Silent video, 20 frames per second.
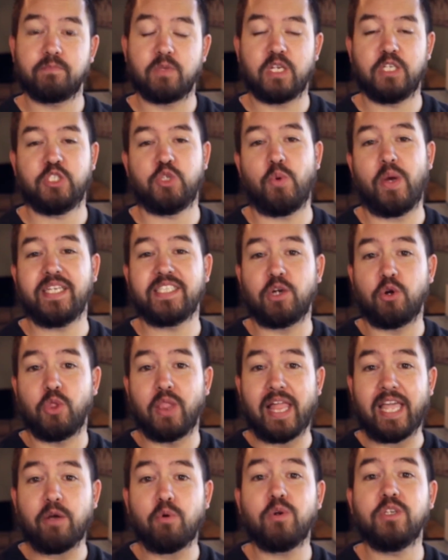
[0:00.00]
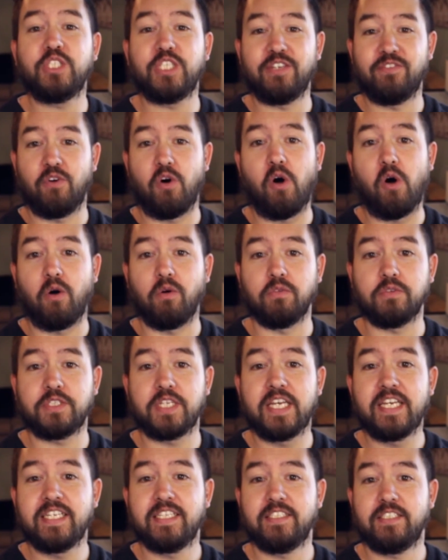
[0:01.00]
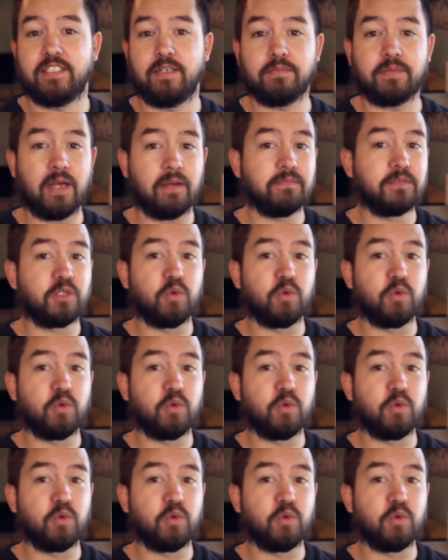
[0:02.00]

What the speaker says: So as our language evolves, sometimes